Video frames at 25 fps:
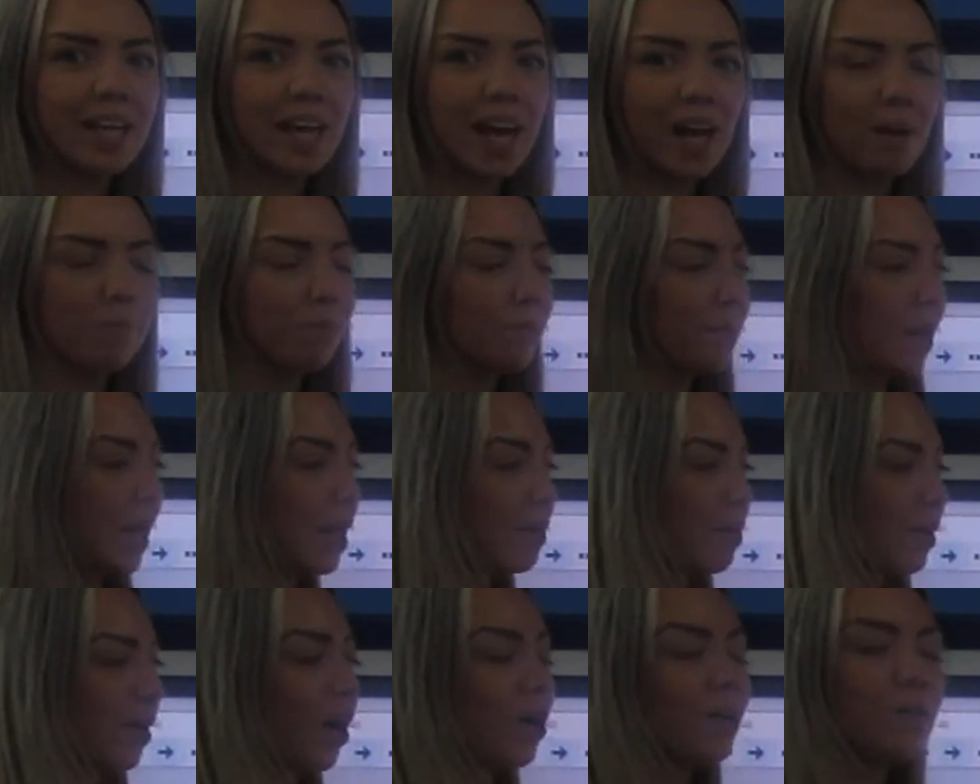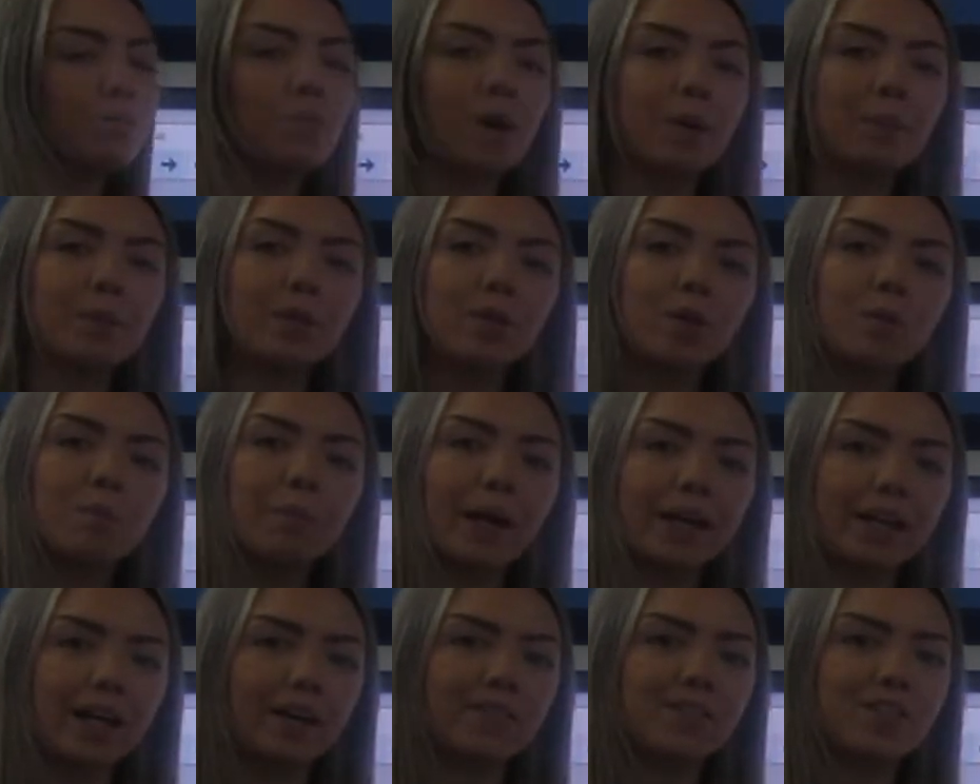And maybe on when we come
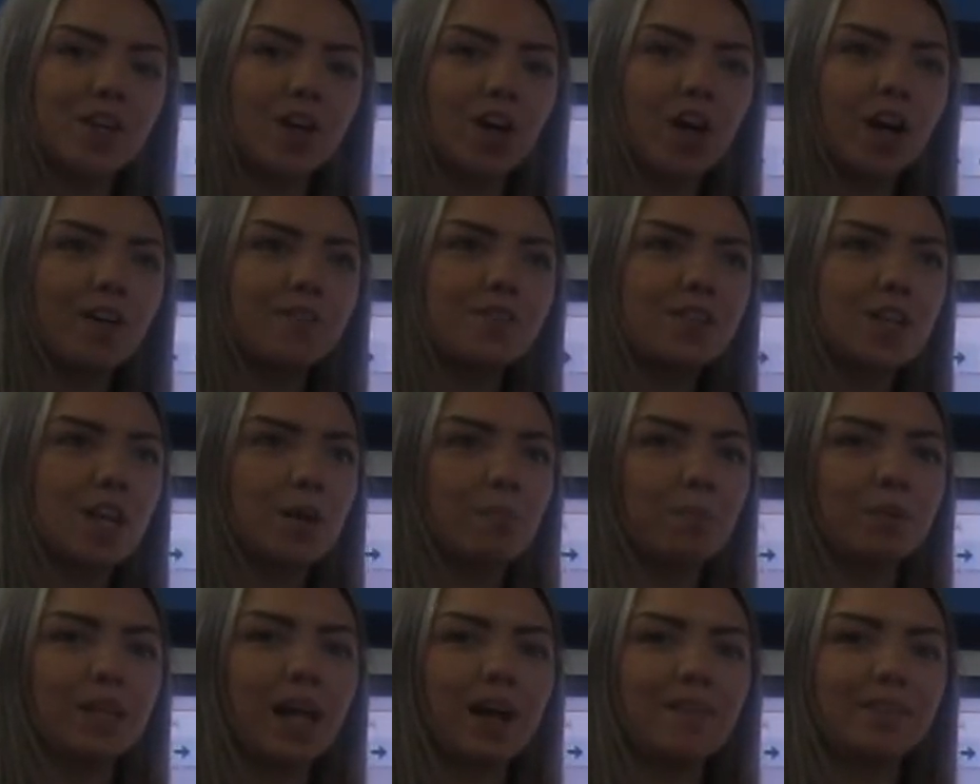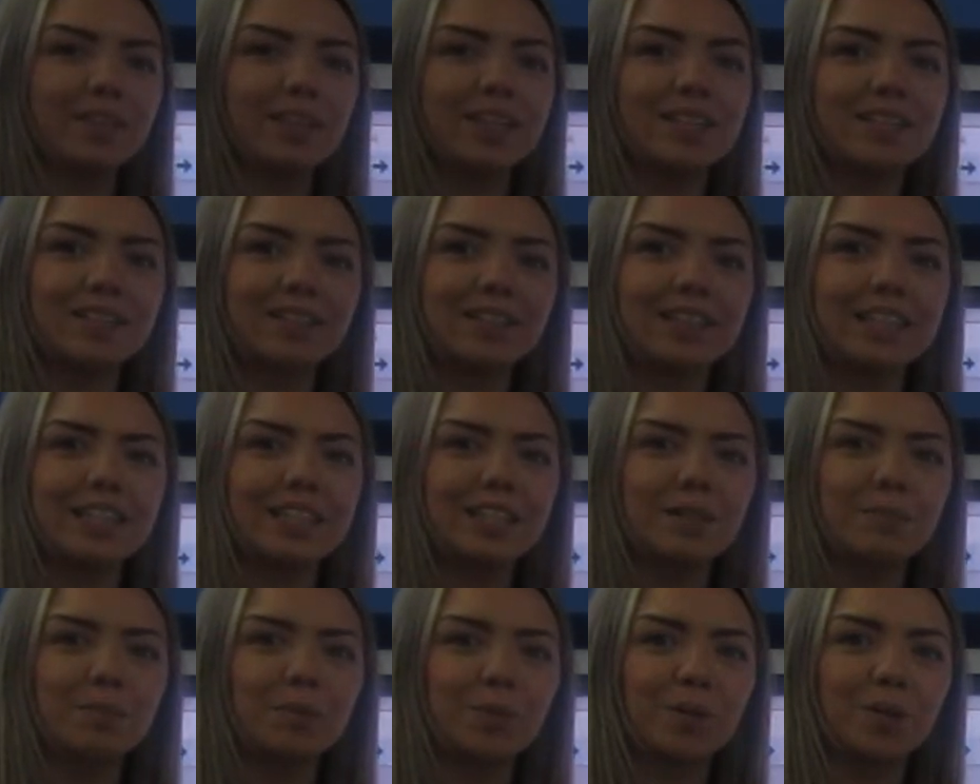back after half term, we'll have a little
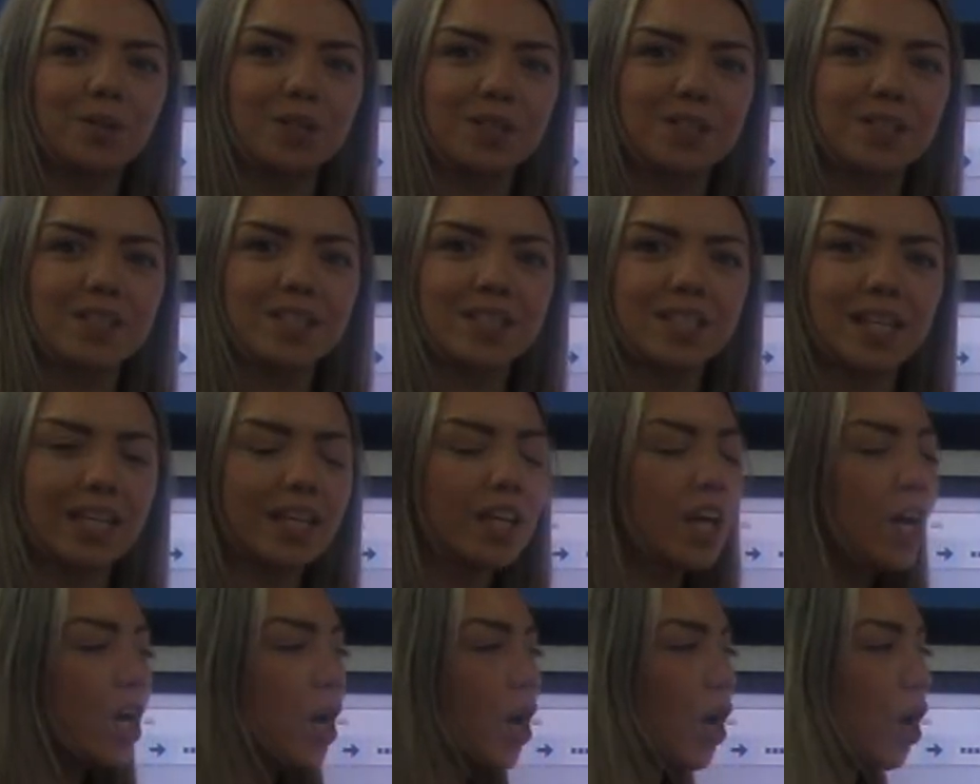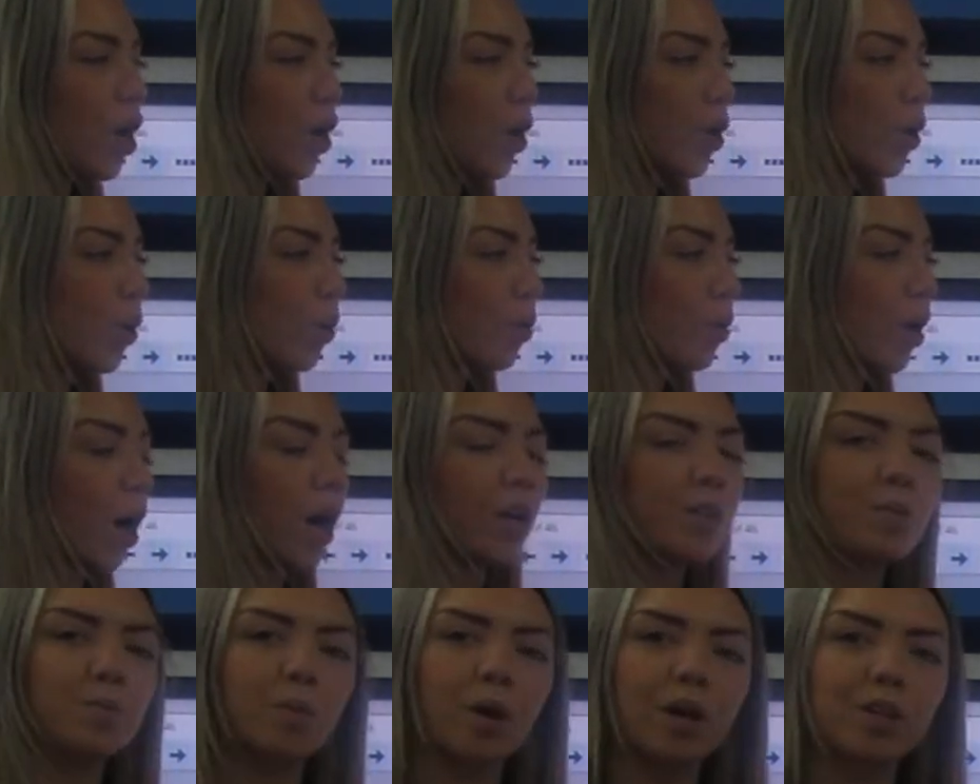leaderboard and see who
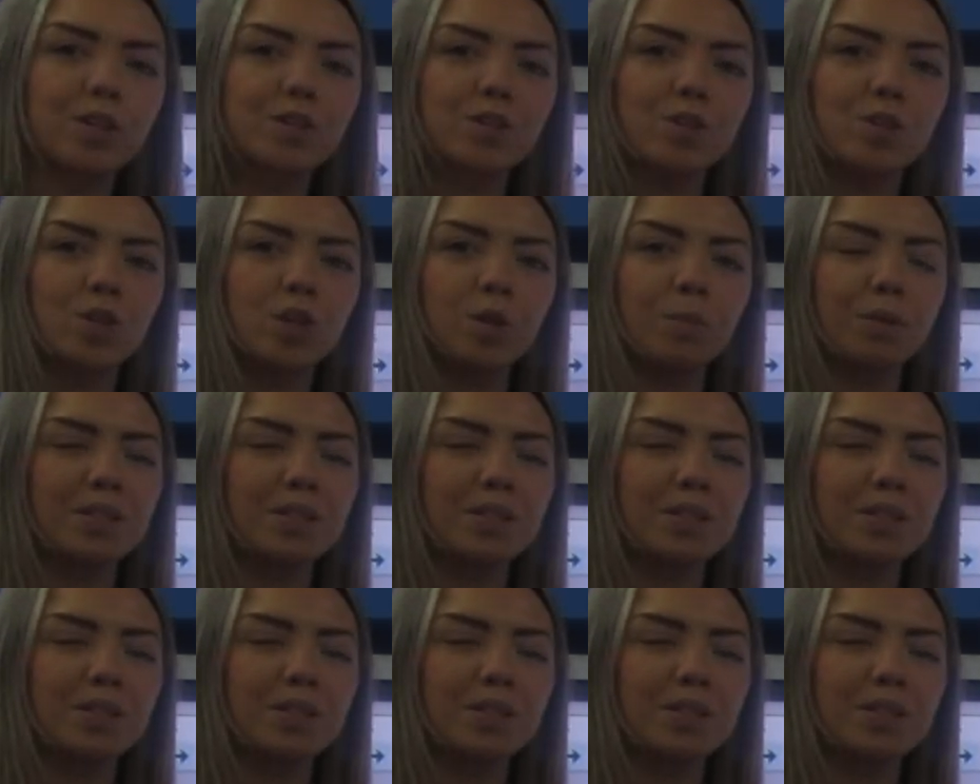got what score.